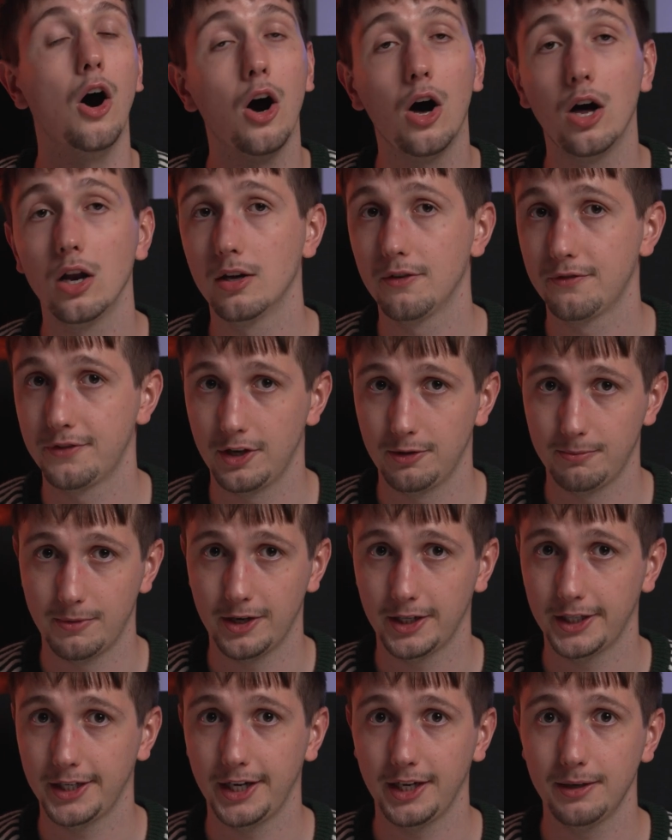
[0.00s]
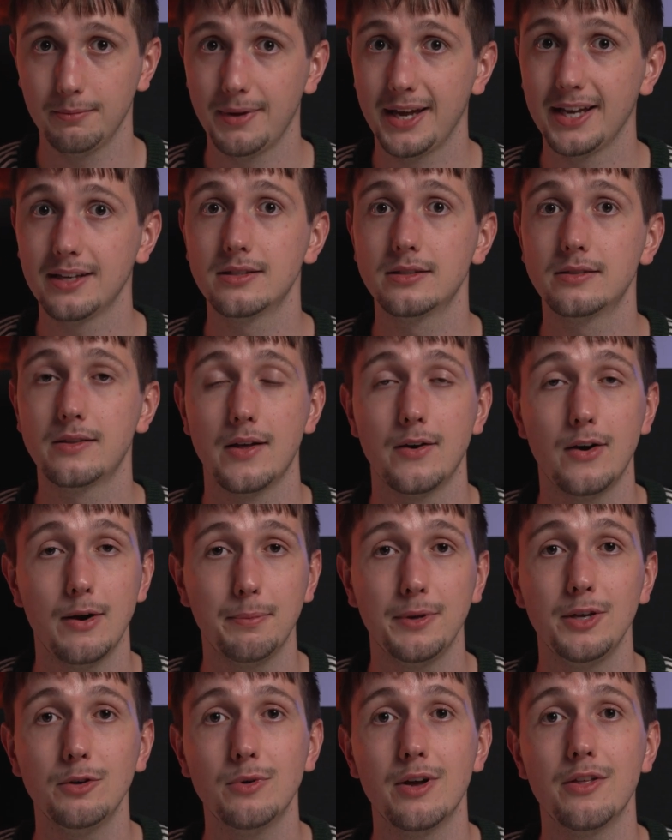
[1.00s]
All of their marketing makes
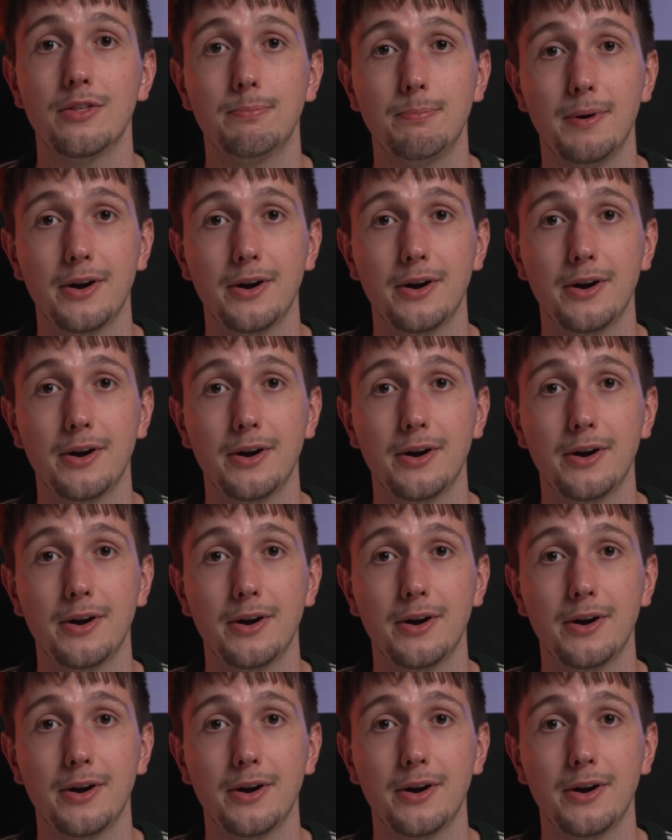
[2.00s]
therapy with